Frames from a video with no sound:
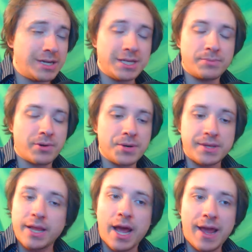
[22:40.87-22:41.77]
as the
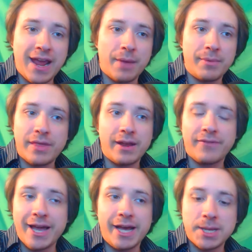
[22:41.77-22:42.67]
person that I am that if
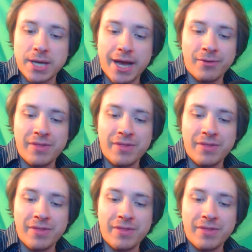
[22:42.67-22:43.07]
I had a child,